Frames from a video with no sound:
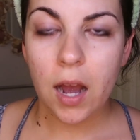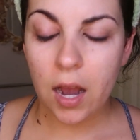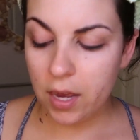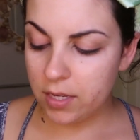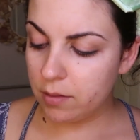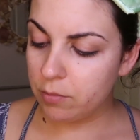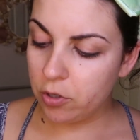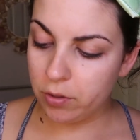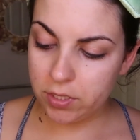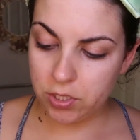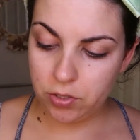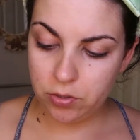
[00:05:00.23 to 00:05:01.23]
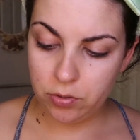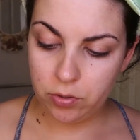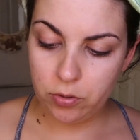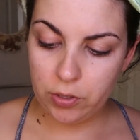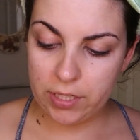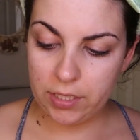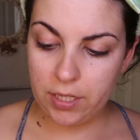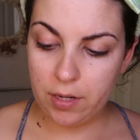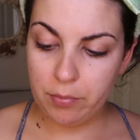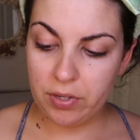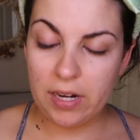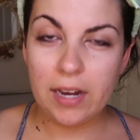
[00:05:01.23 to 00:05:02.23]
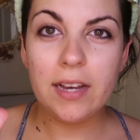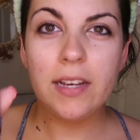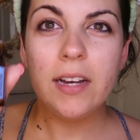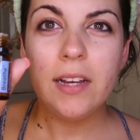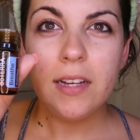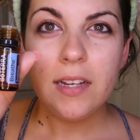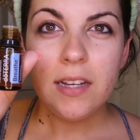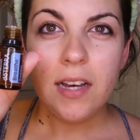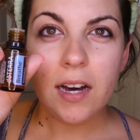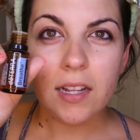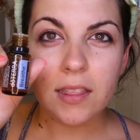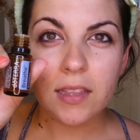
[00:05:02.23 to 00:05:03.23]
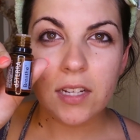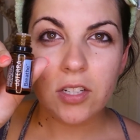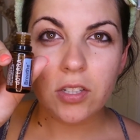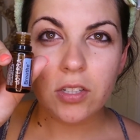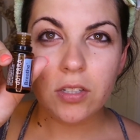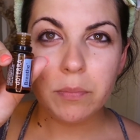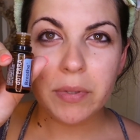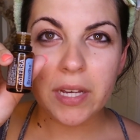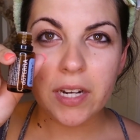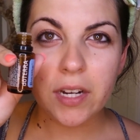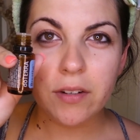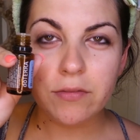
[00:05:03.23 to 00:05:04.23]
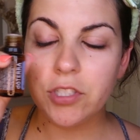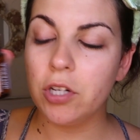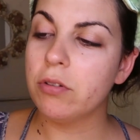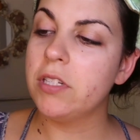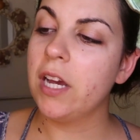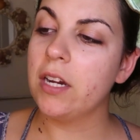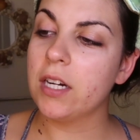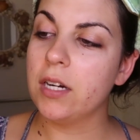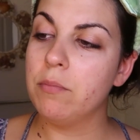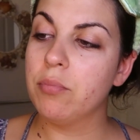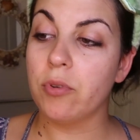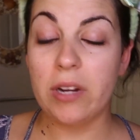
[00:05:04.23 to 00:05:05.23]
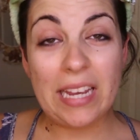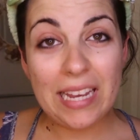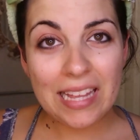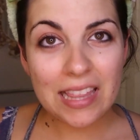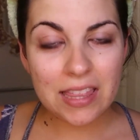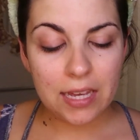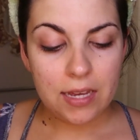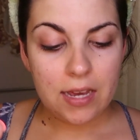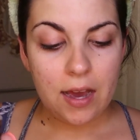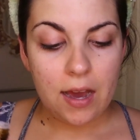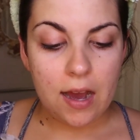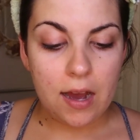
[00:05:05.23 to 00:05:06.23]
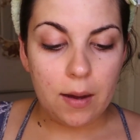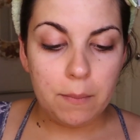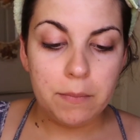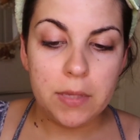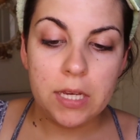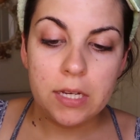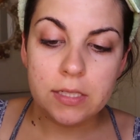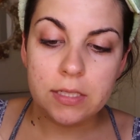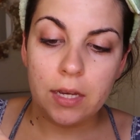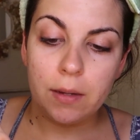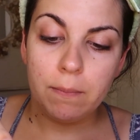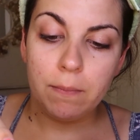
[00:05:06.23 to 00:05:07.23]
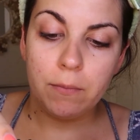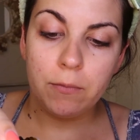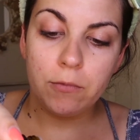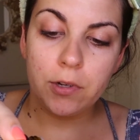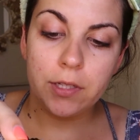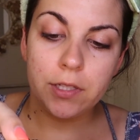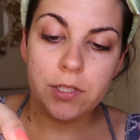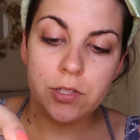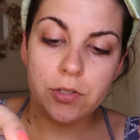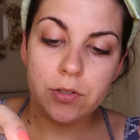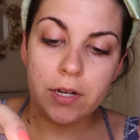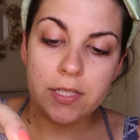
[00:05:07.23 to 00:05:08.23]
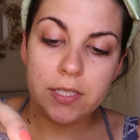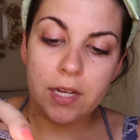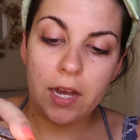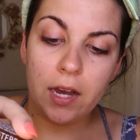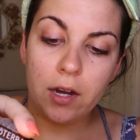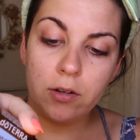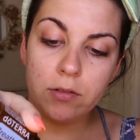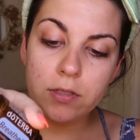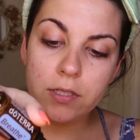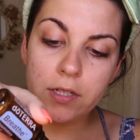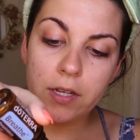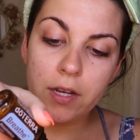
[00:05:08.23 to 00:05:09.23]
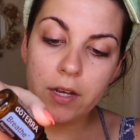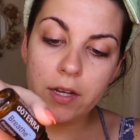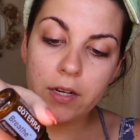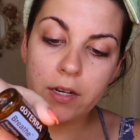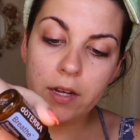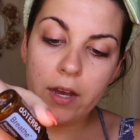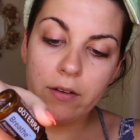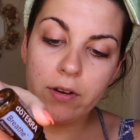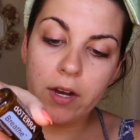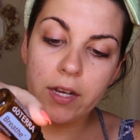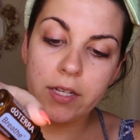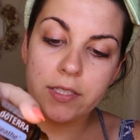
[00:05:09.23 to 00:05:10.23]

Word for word: I am going to quickly apply a little bit of doTERRA Breathe um, because I'm really stressed out and have high